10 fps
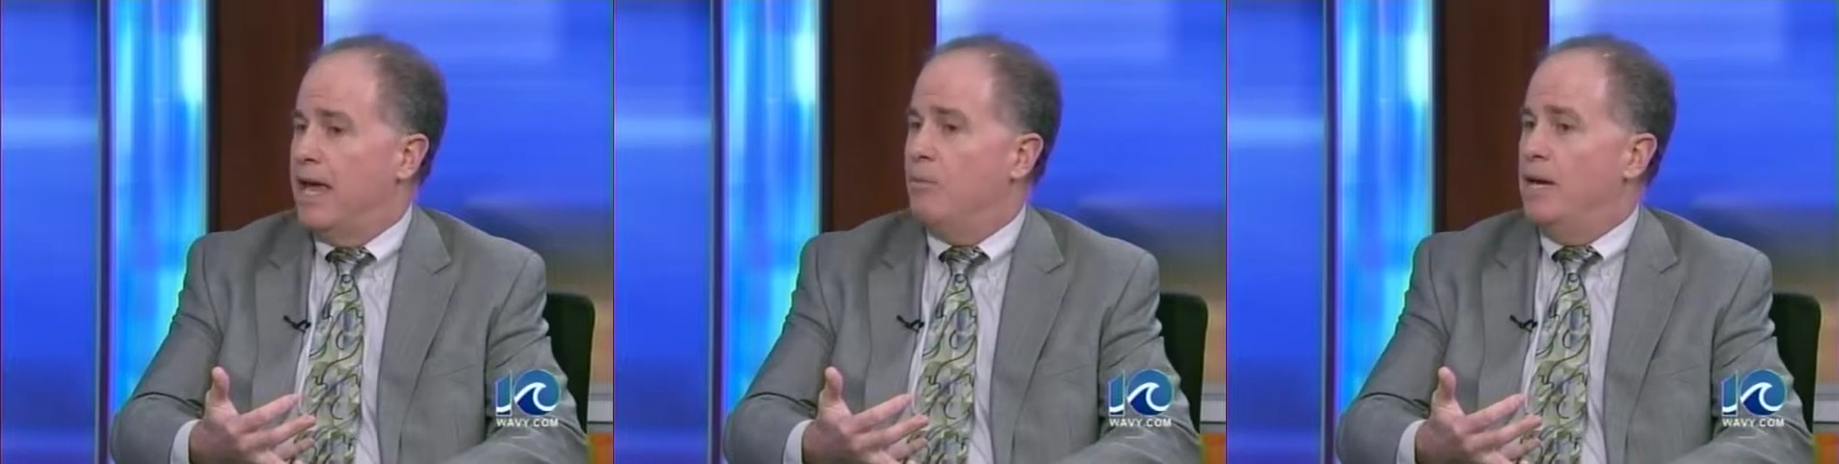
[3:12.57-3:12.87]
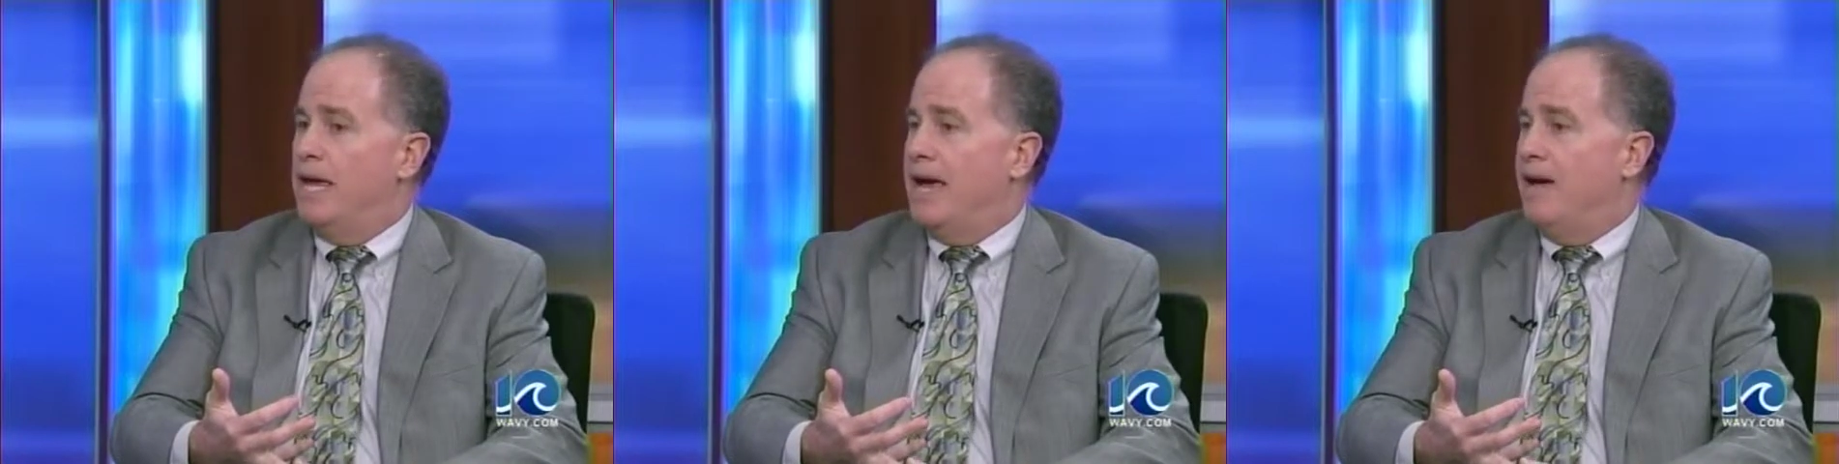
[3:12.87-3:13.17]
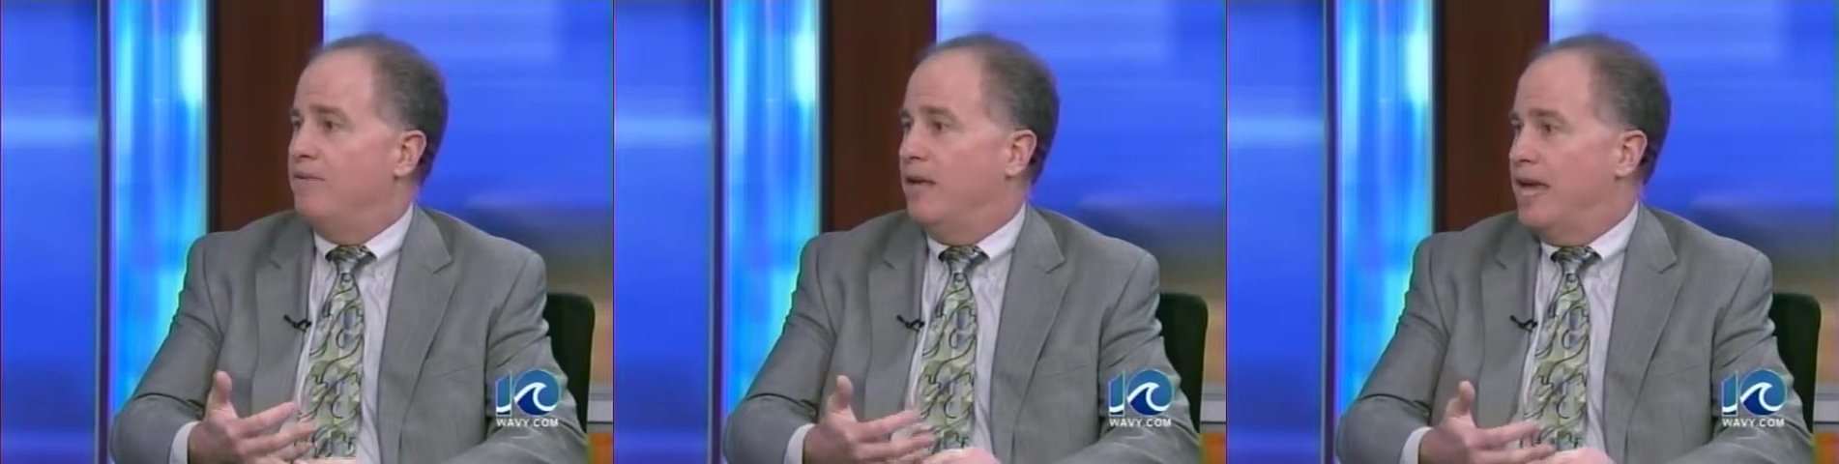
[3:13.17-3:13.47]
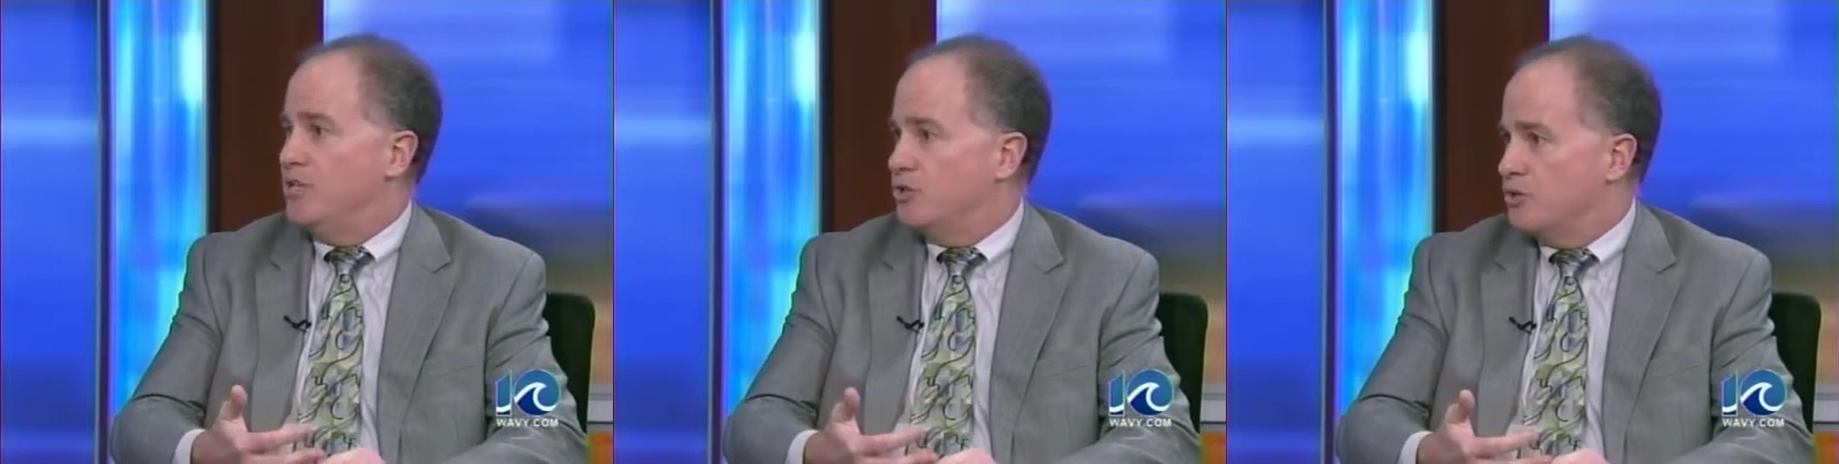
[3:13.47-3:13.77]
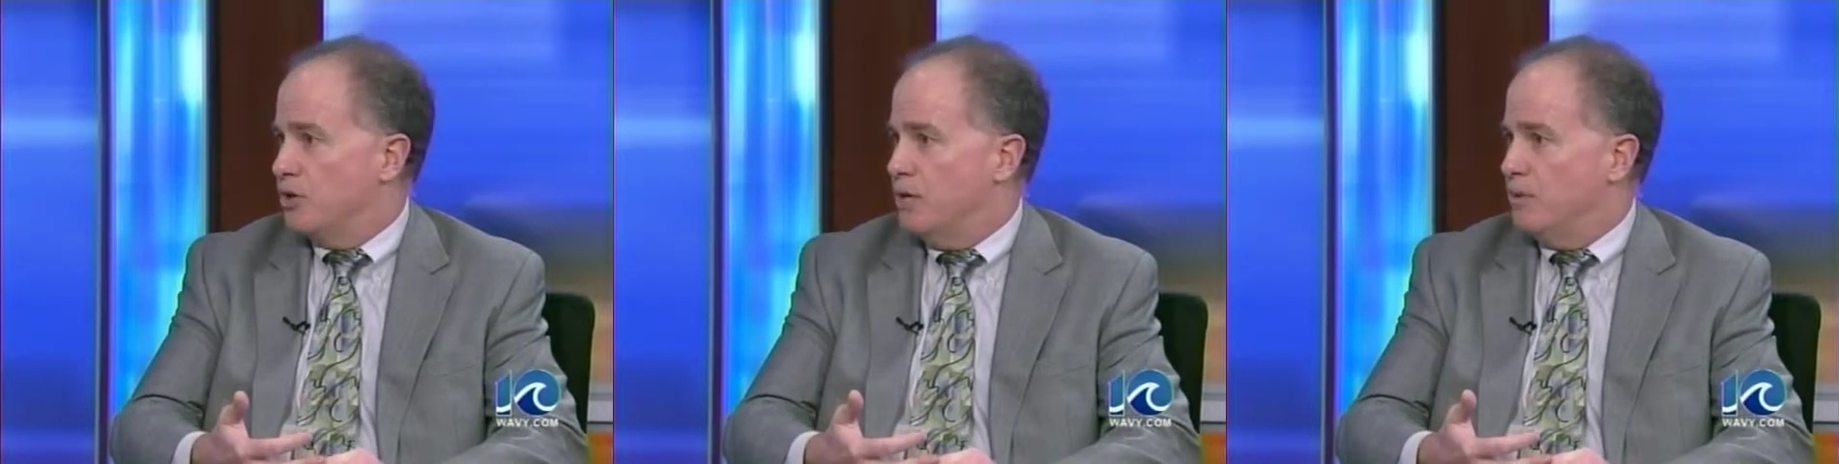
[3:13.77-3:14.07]
and we have laser
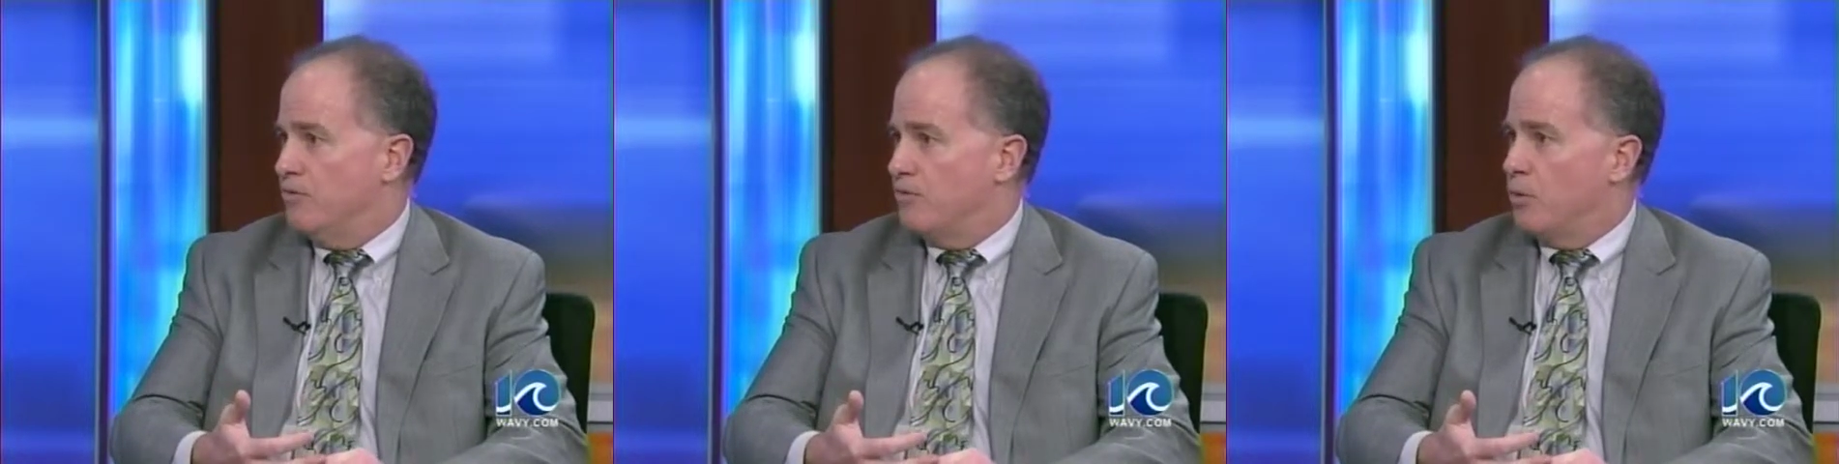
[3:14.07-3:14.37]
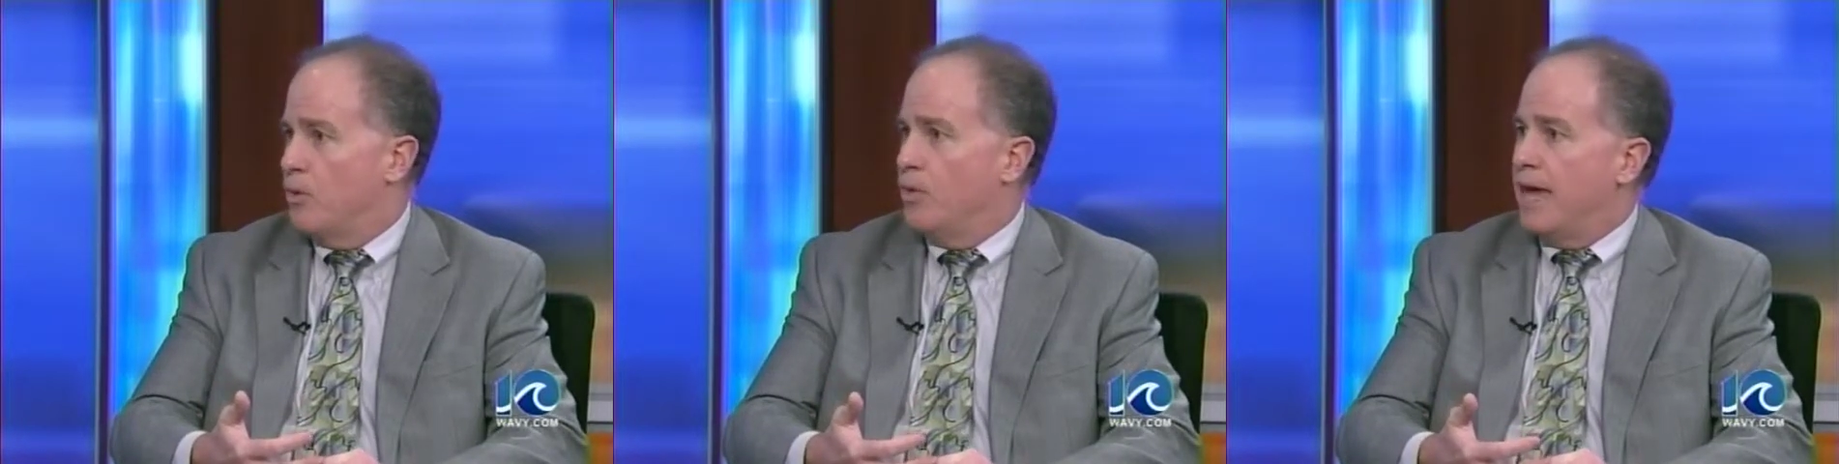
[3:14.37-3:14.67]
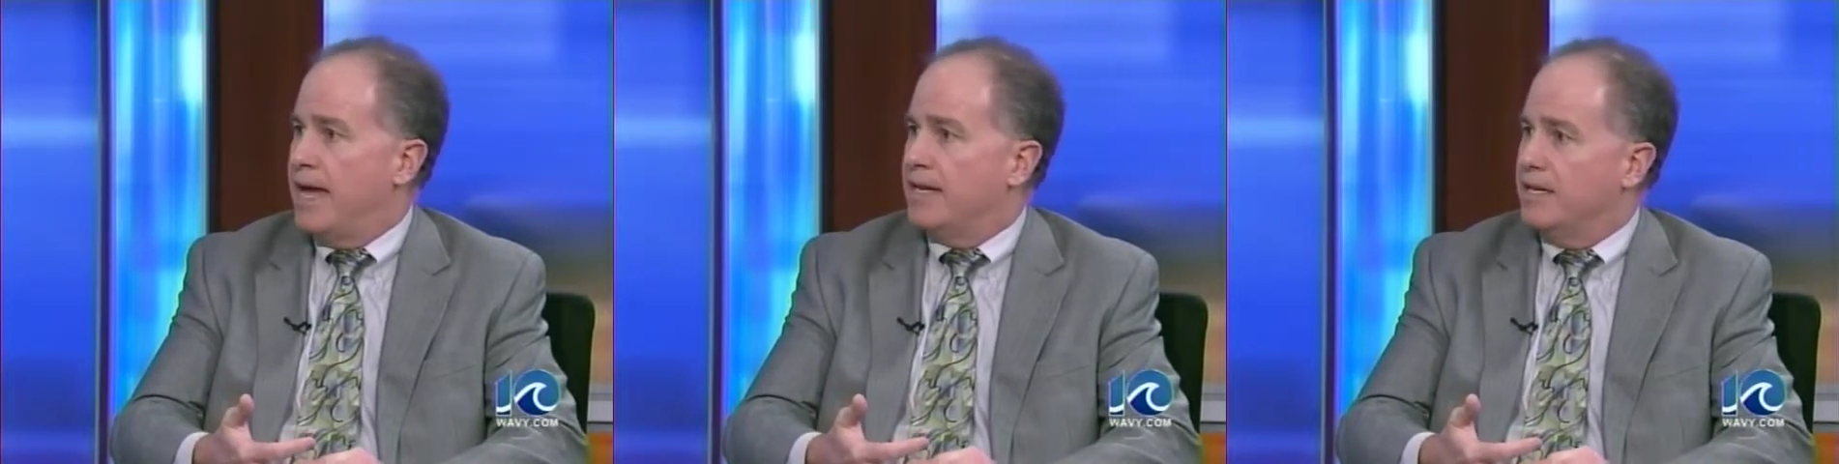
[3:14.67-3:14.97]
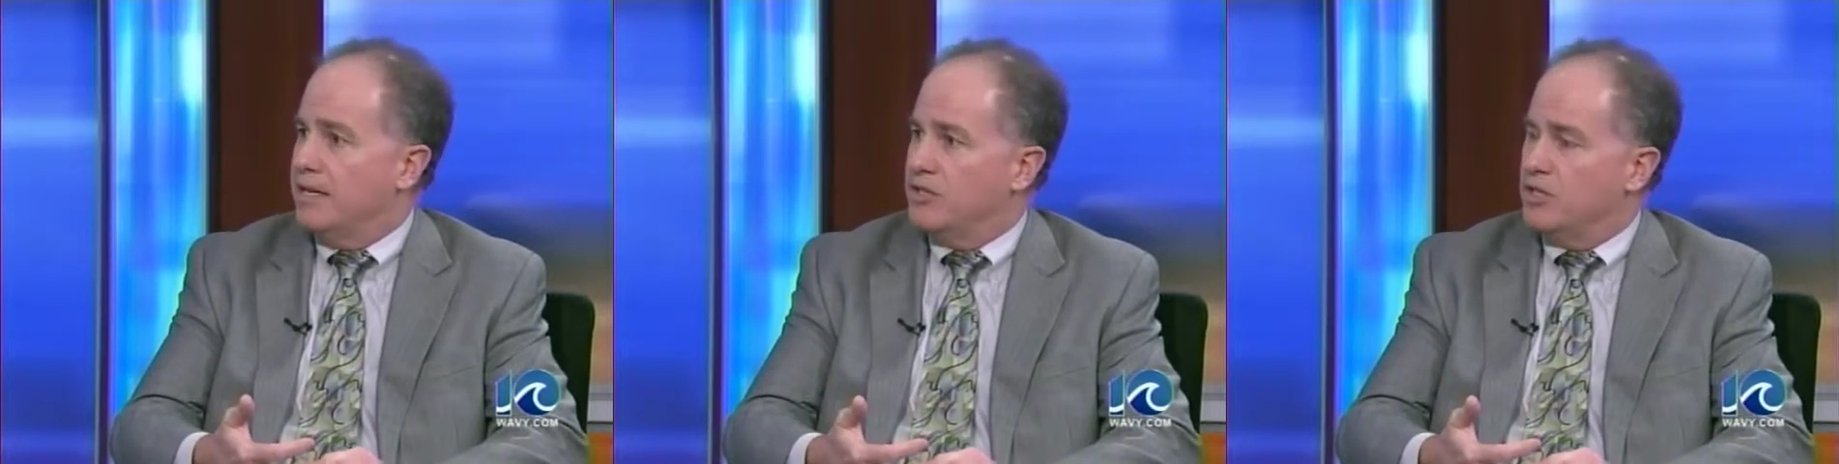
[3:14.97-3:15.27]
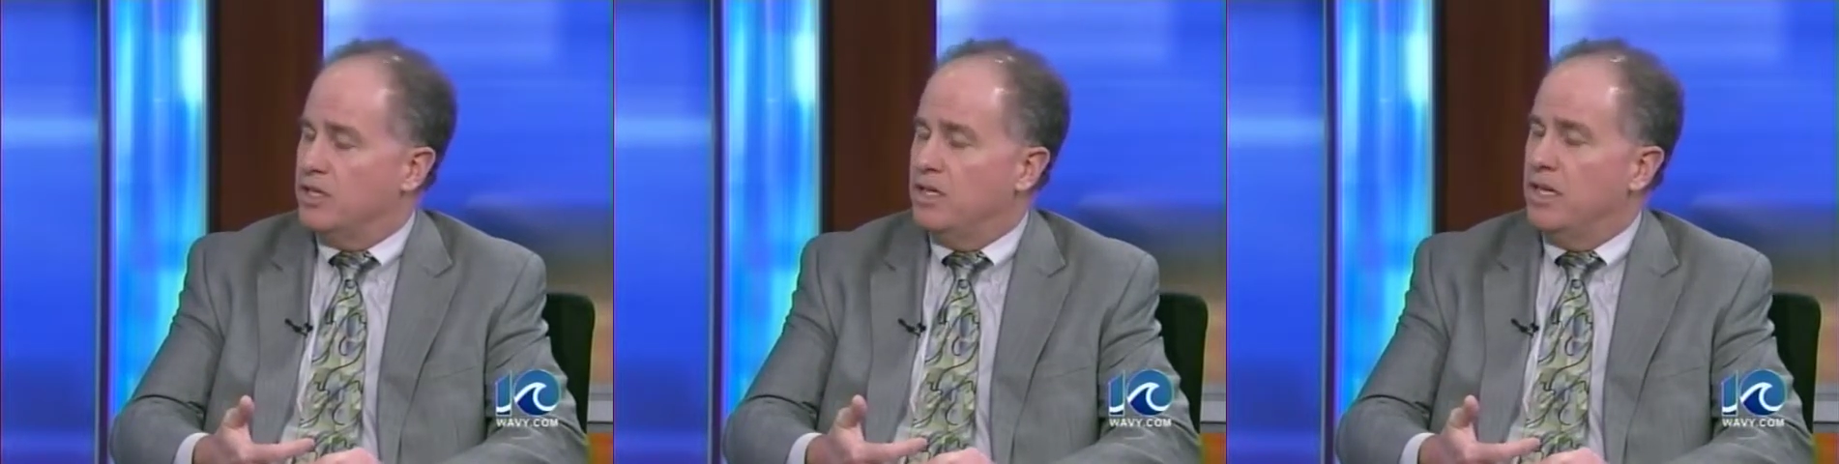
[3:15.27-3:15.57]
treatment for that
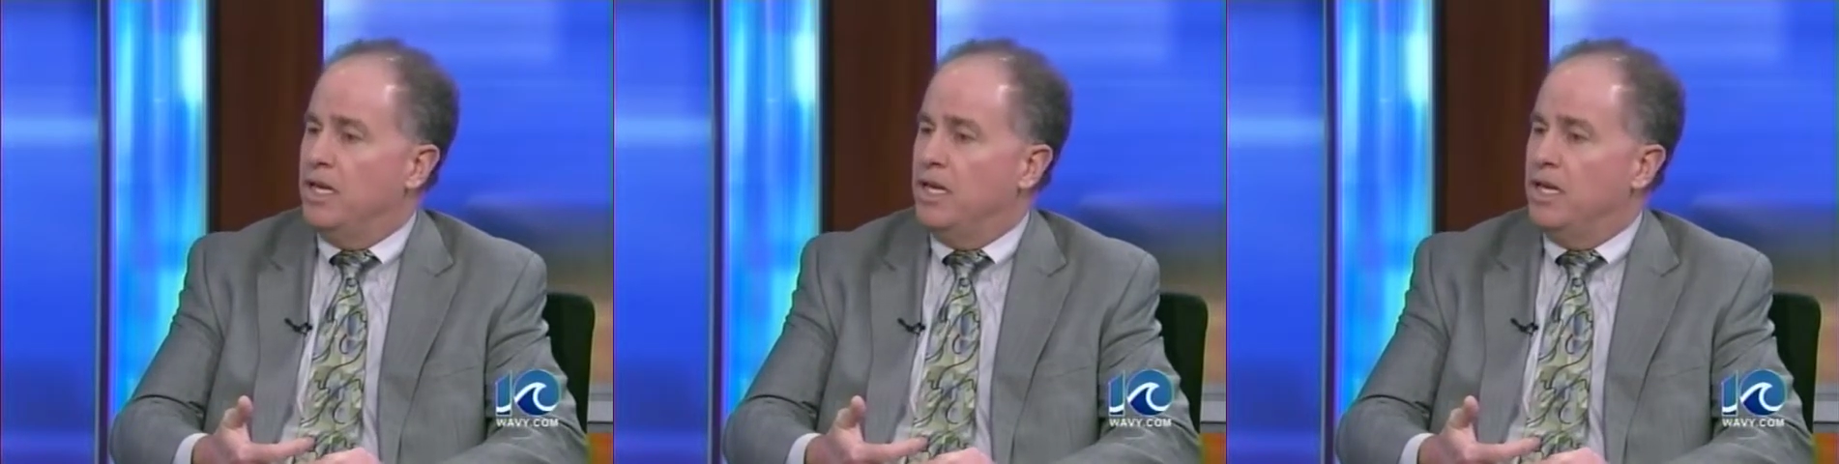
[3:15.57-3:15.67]
condition.